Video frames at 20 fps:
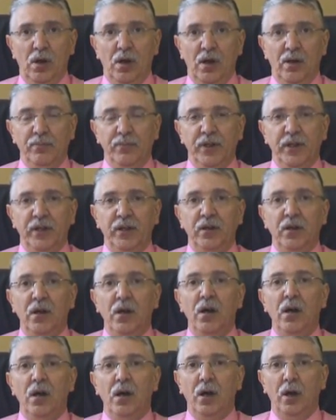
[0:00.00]
happening,
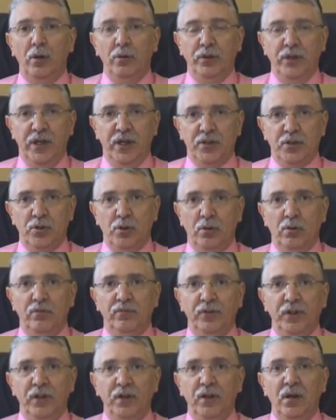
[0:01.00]
how do I
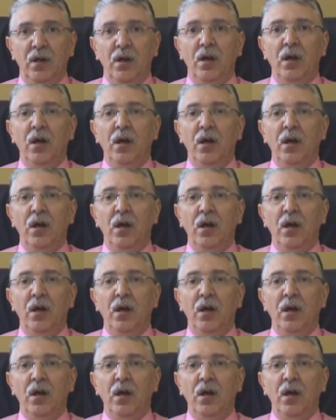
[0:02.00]
solve it,